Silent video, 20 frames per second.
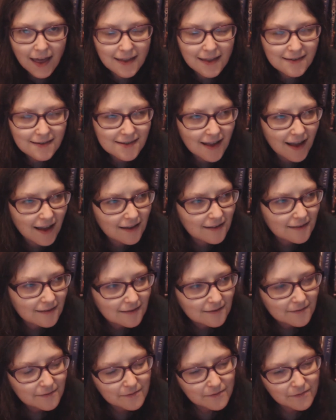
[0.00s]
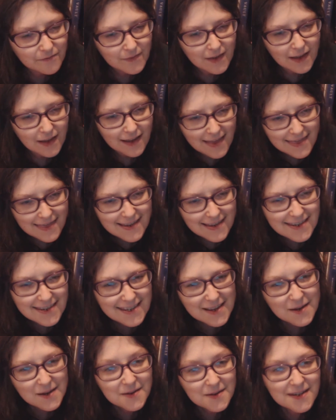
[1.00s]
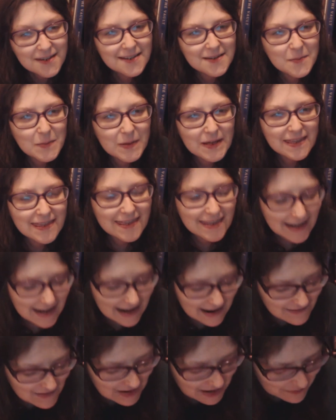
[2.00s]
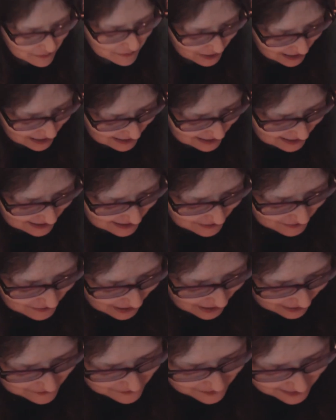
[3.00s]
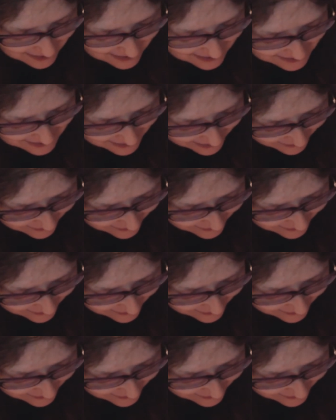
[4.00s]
And it's like, this goes into my theory a bit, so I might